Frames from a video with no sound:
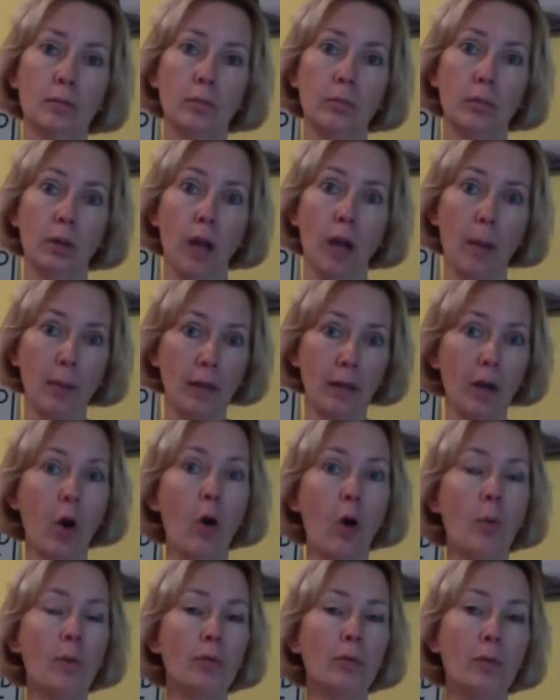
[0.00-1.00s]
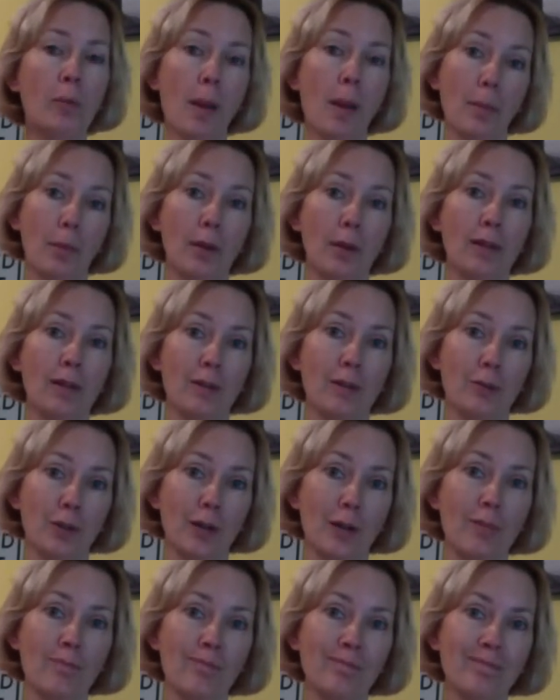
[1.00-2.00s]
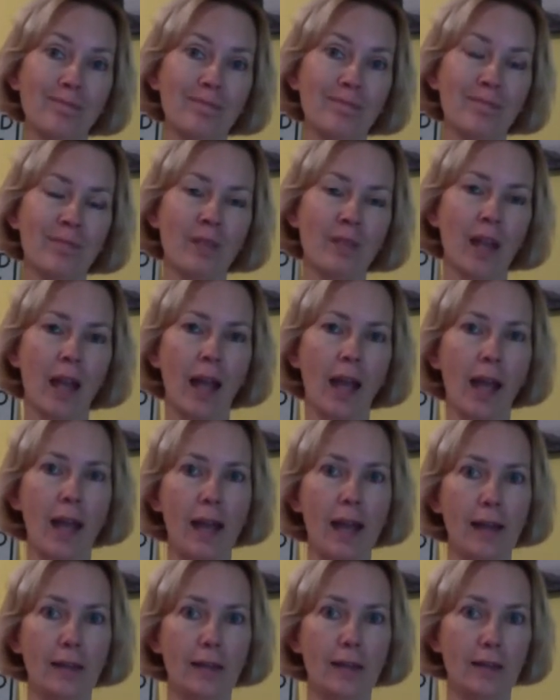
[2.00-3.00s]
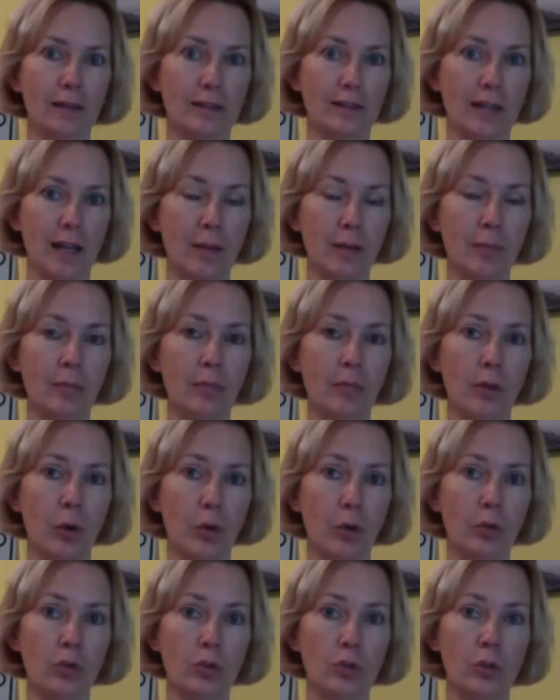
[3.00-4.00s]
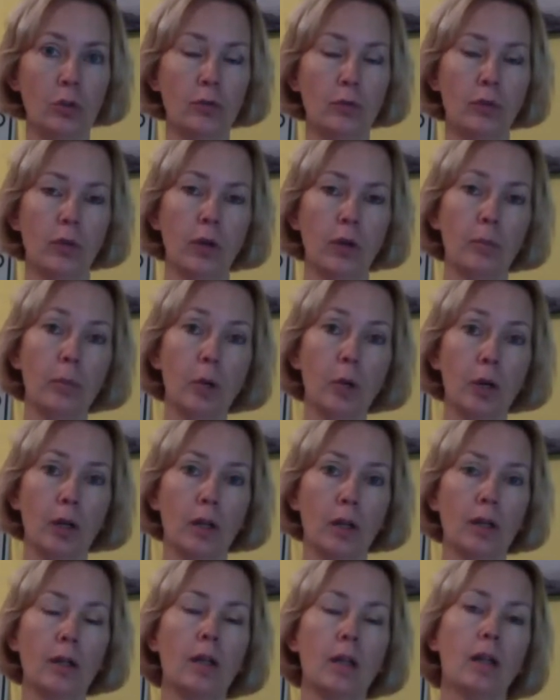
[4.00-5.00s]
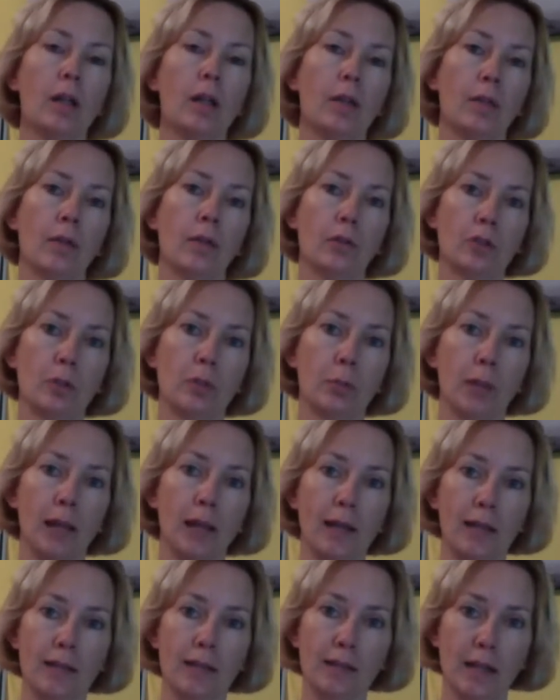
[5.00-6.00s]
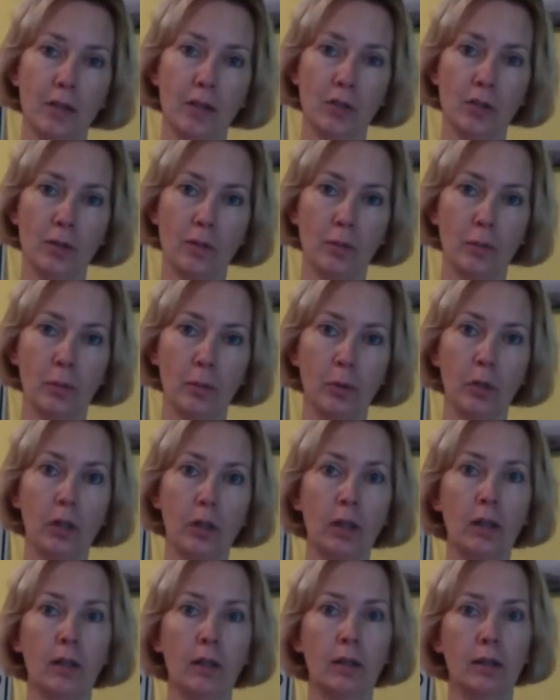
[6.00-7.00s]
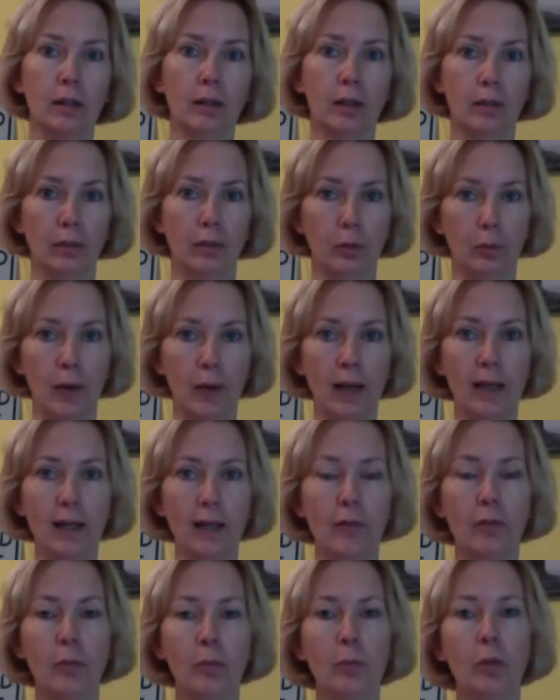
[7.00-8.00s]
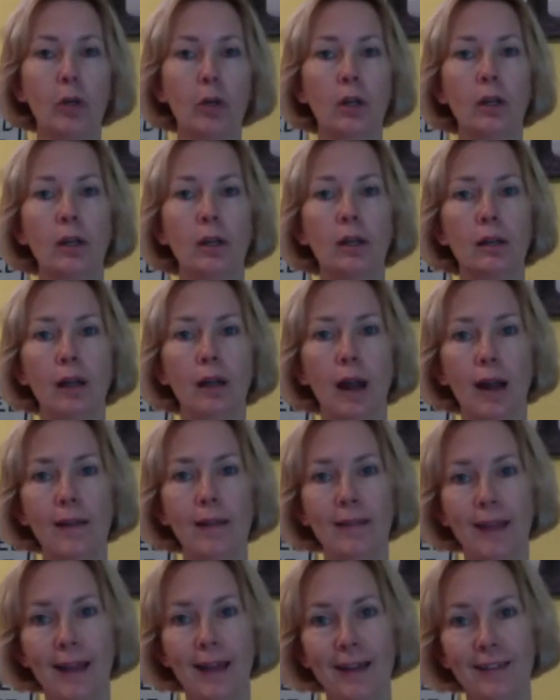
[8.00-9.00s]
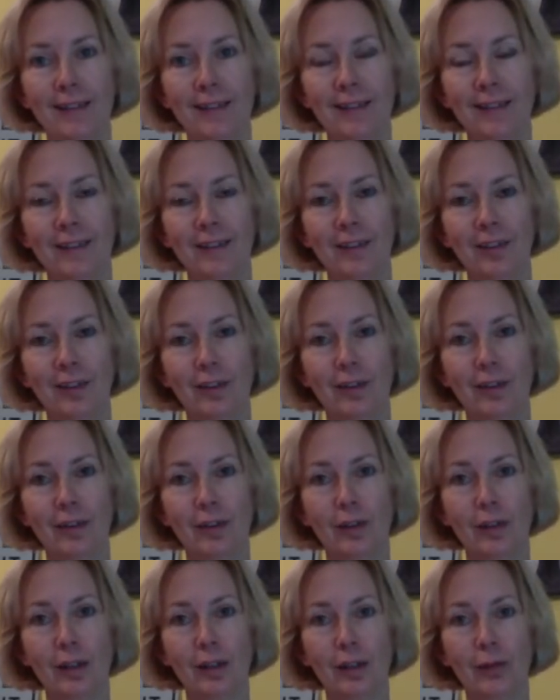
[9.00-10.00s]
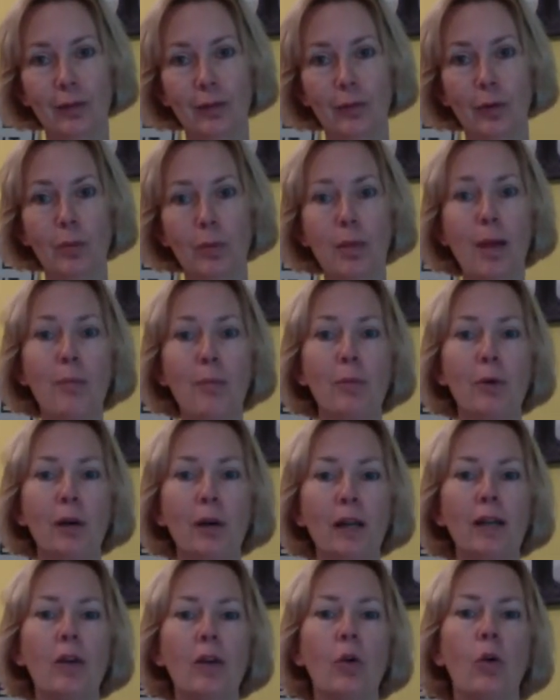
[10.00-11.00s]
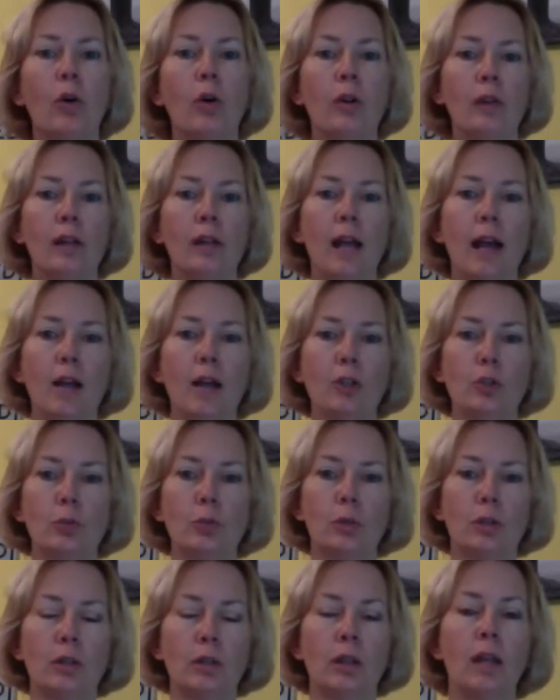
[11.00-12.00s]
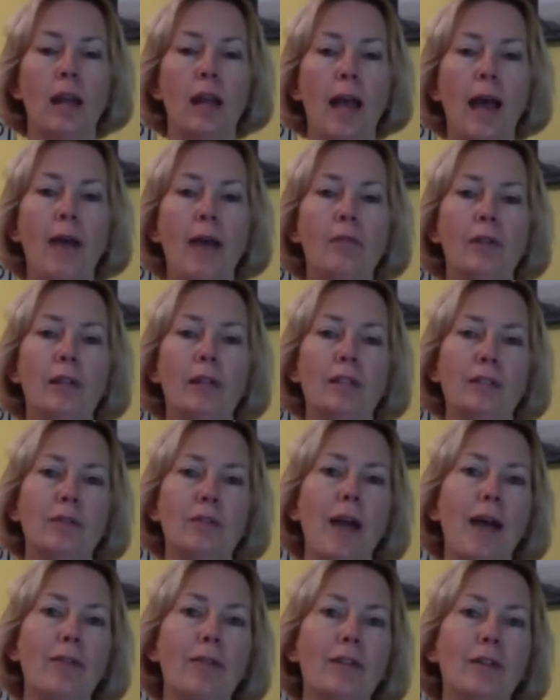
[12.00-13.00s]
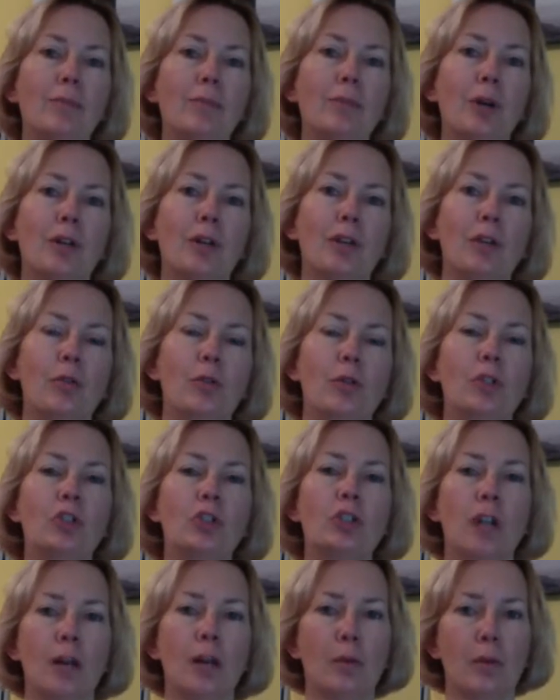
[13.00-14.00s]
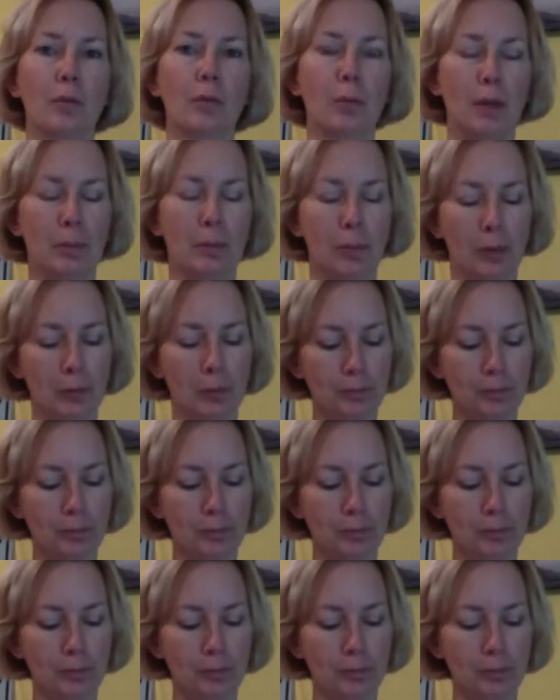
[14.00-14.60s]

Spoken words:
coming home and remembering the trip, and the same holds true for a book. There's the planning stages of the book, the writing of the book, and then the remembering or the actual evidence of having a book that you can share with people.